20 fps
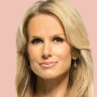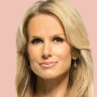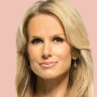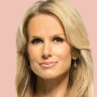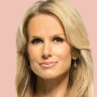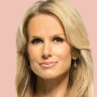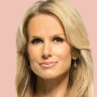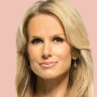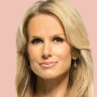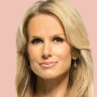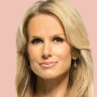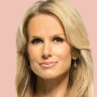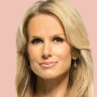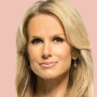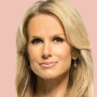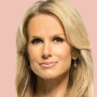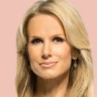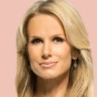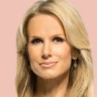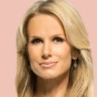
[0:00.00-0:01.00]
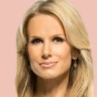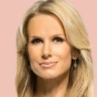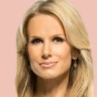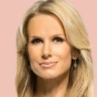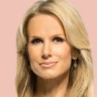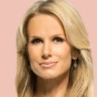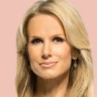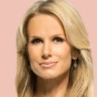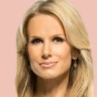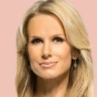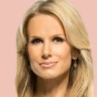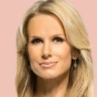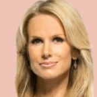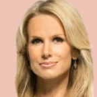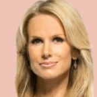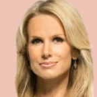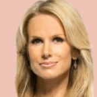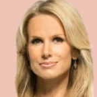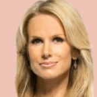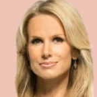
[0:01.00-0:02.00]

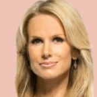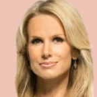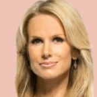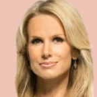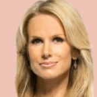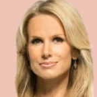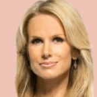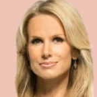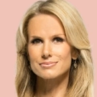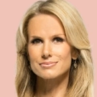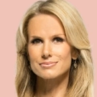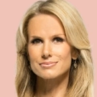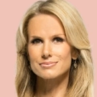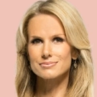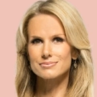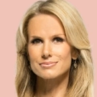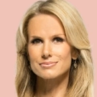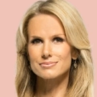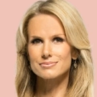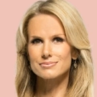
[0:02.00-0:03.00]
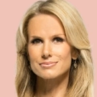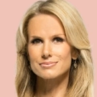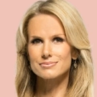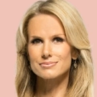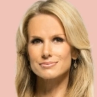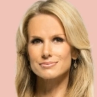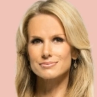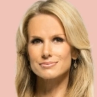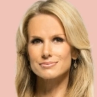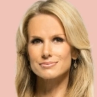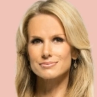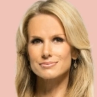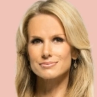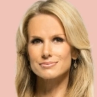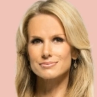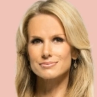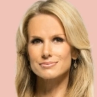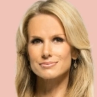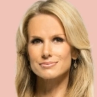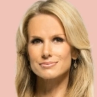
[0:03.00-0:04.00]

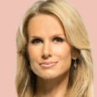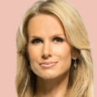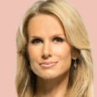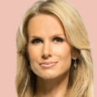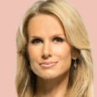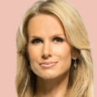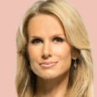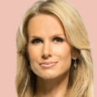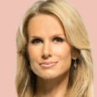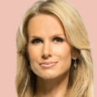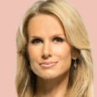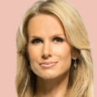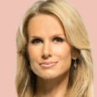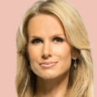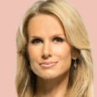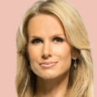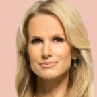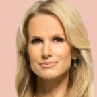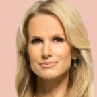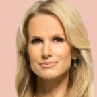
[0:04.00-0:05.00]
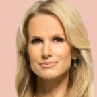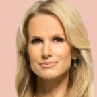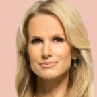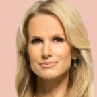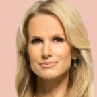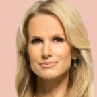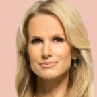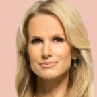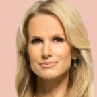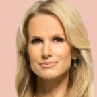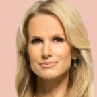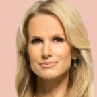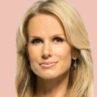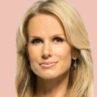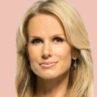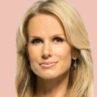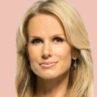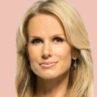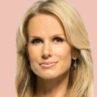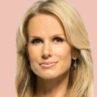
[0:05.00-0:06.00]

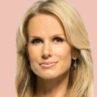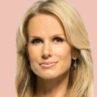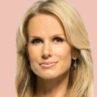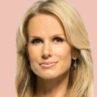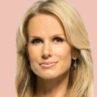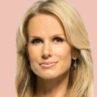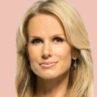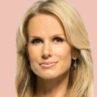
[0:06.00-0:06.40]
This is a still picture; no speech is visible.